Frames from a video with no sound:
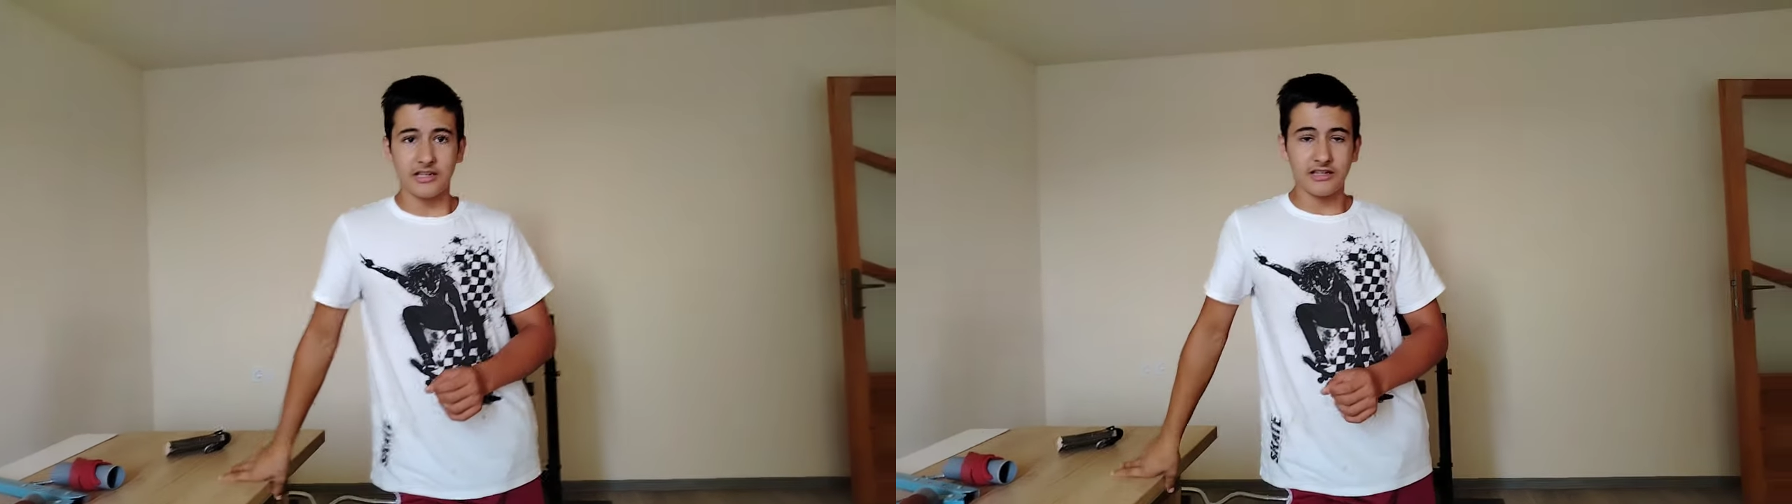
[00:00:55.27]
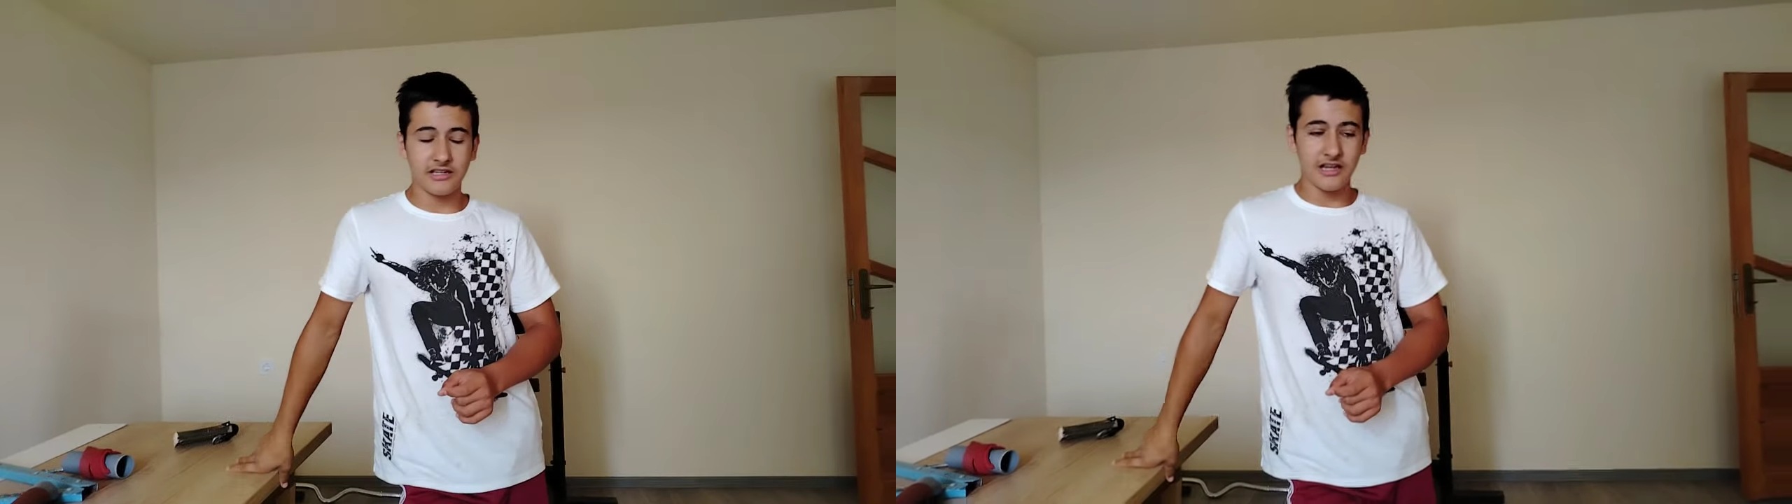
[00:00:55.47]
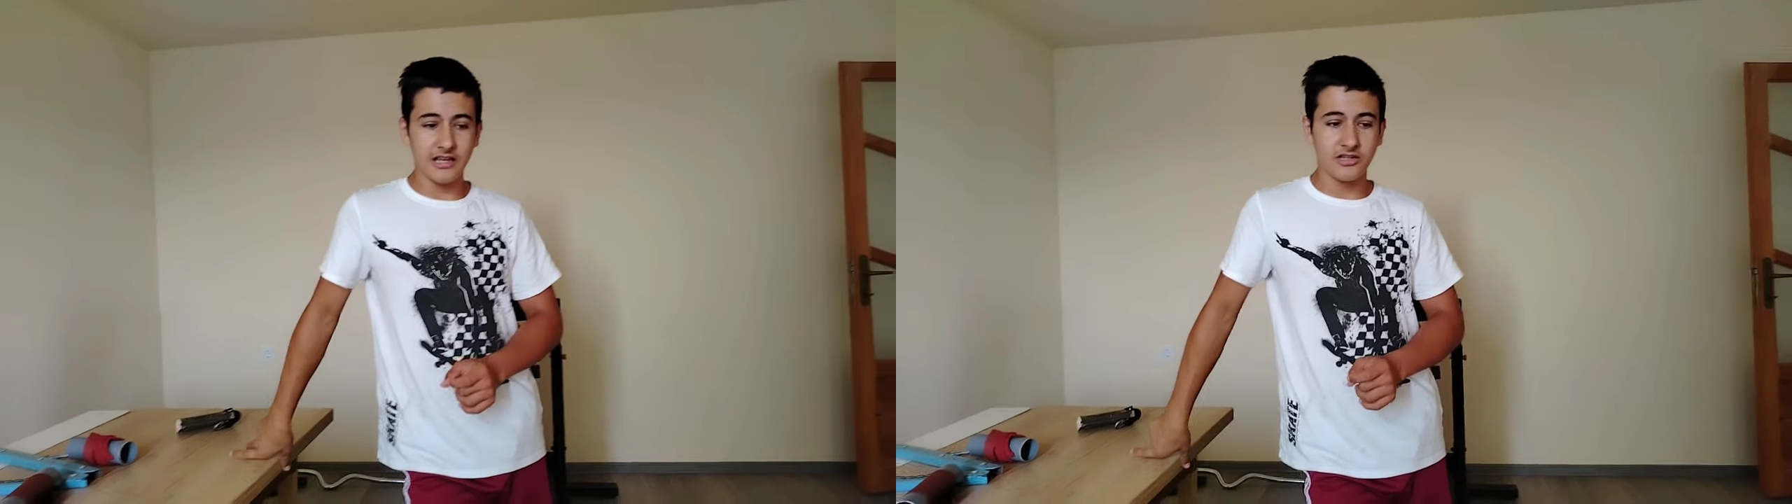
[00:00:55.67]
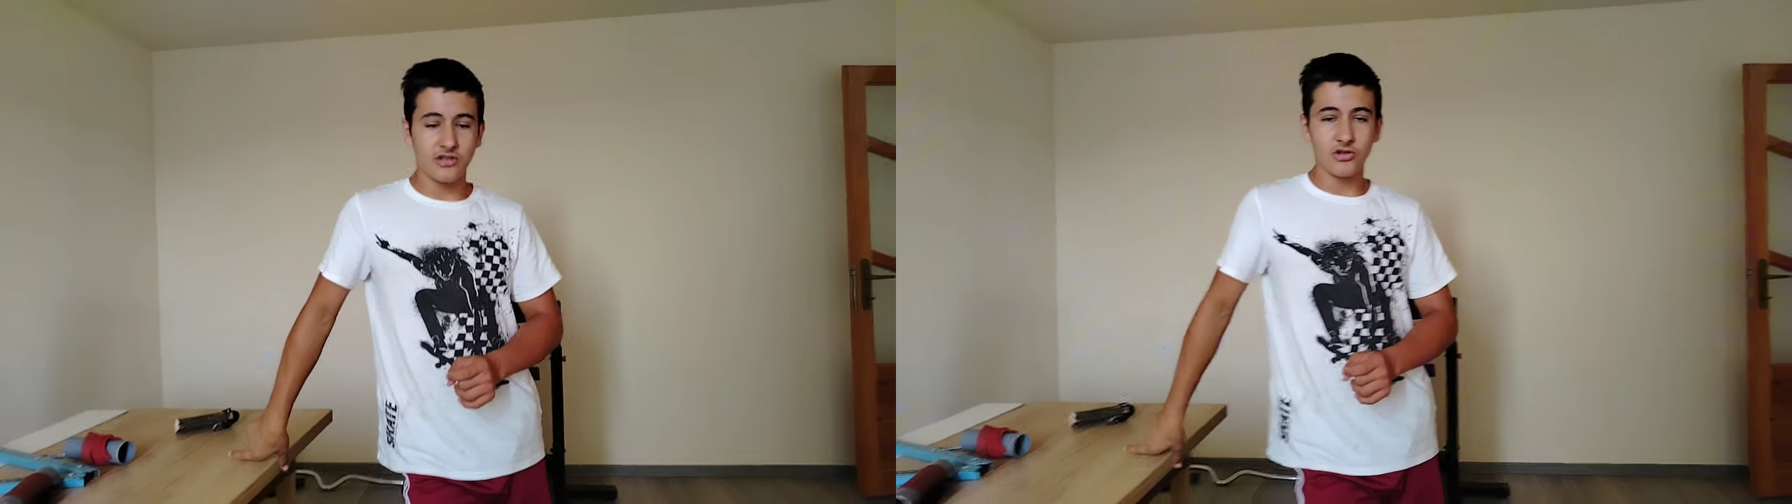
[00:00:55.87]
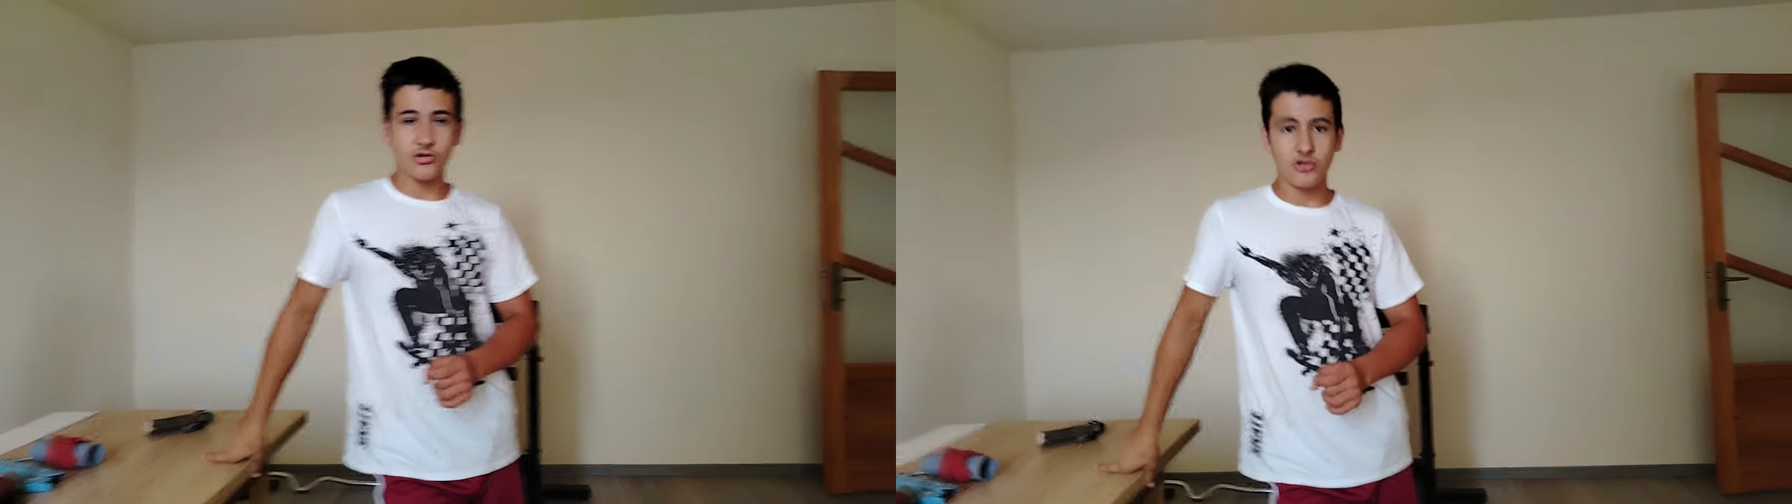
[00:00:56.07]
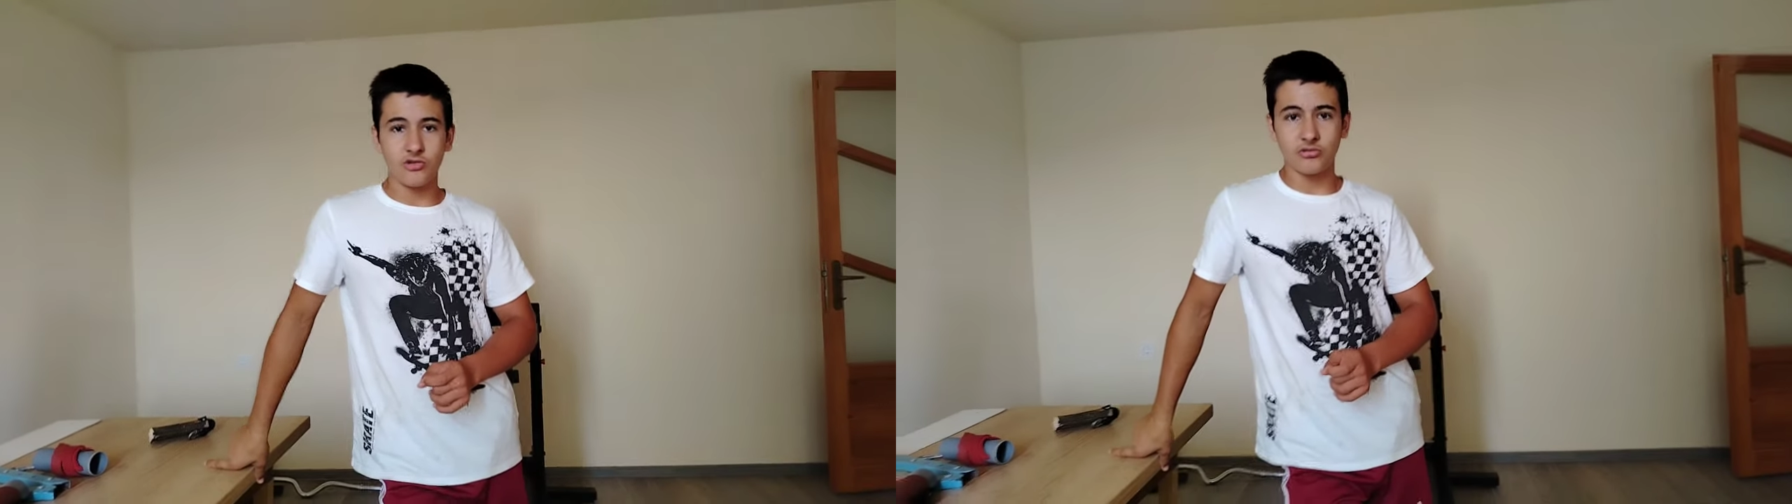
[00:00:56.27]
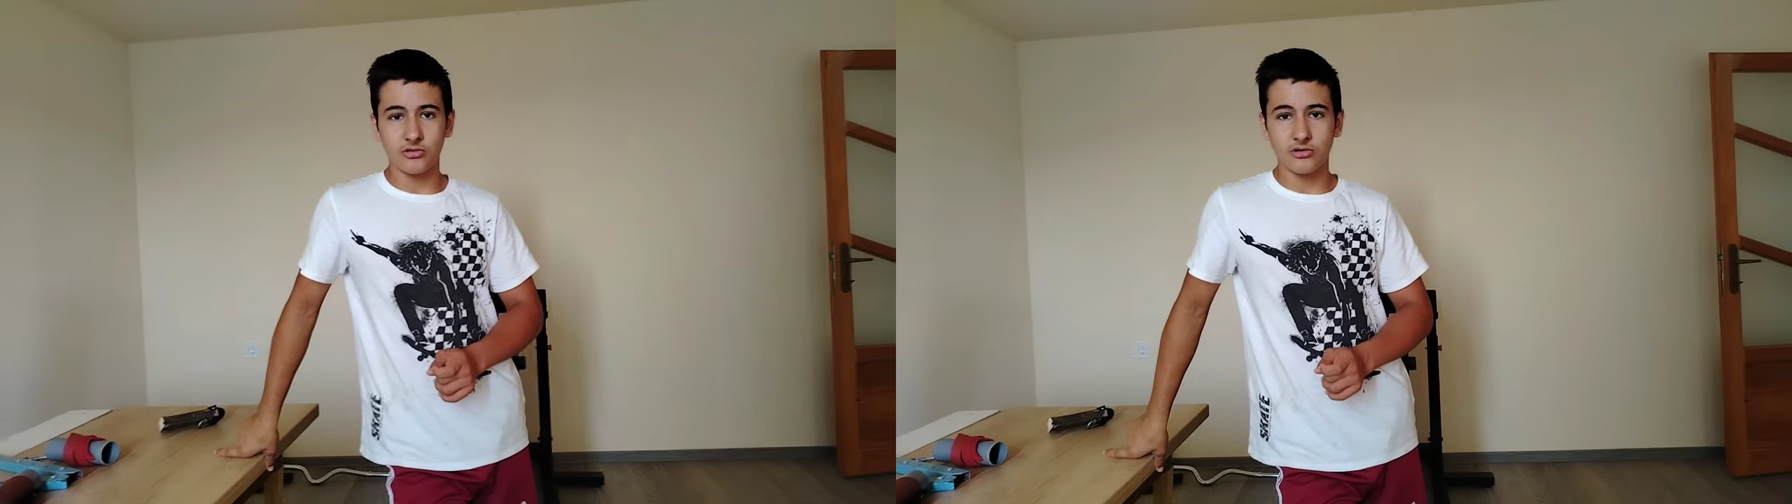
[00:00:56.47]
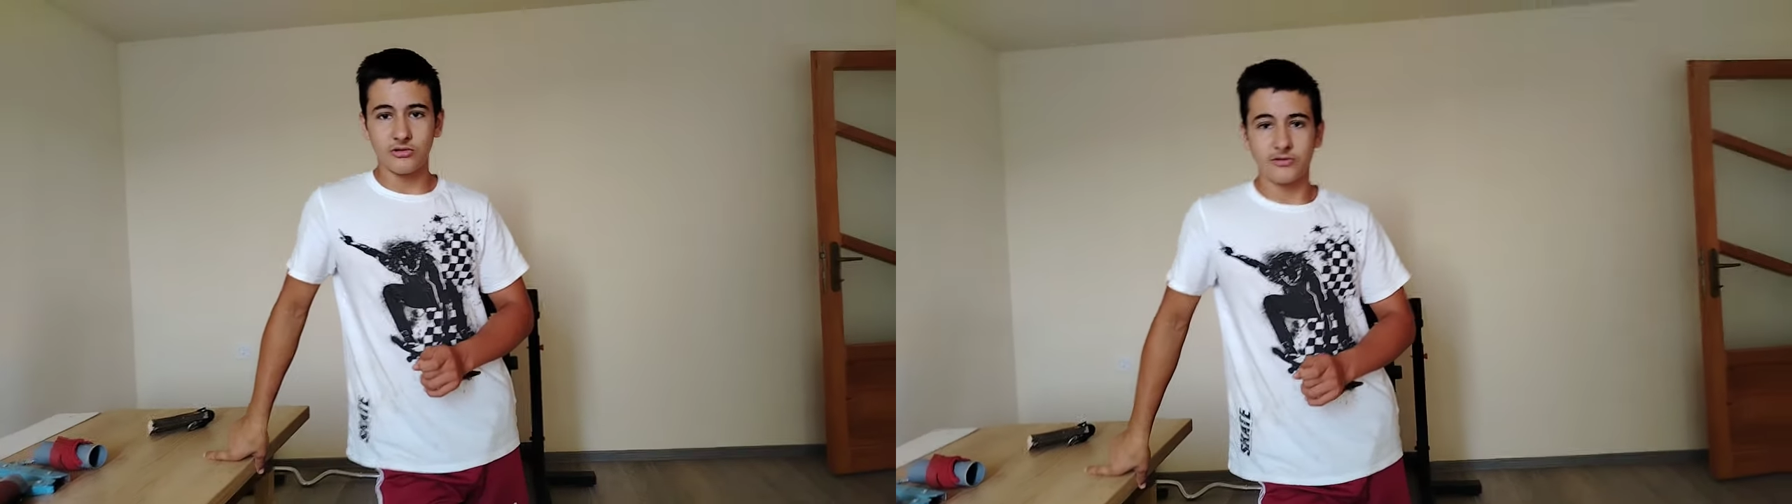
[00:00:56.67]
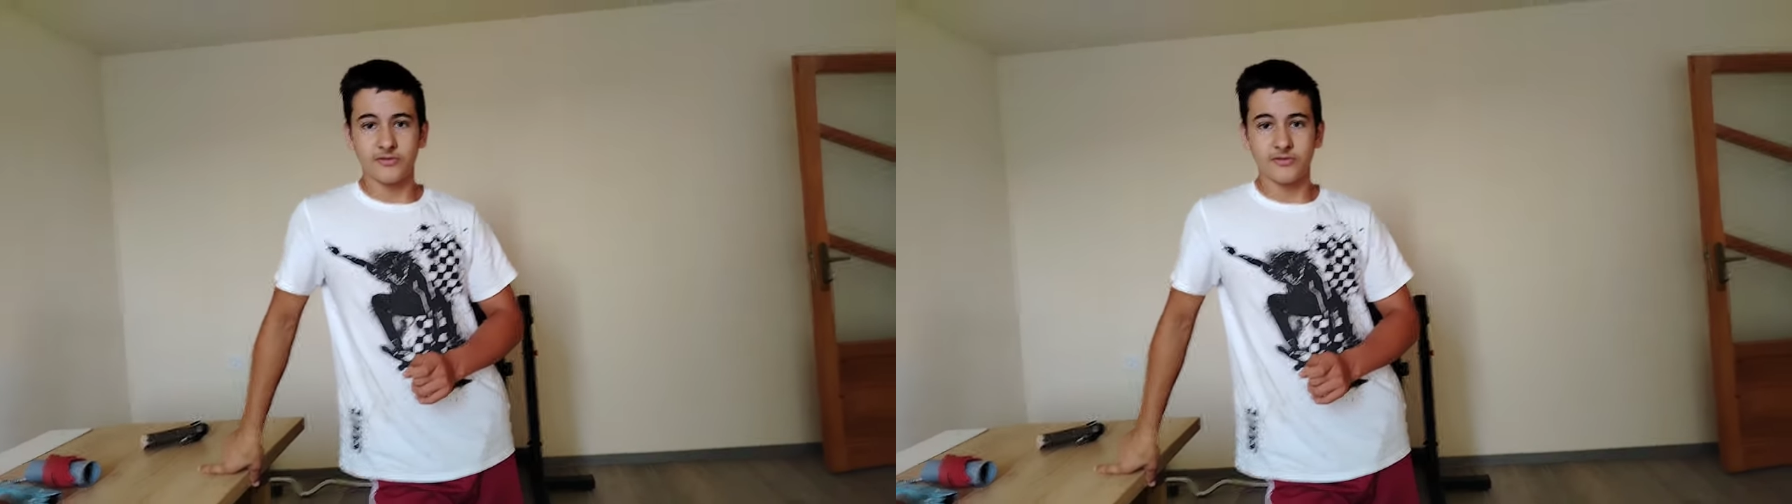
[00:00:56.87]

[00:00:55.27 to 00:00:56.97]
engage your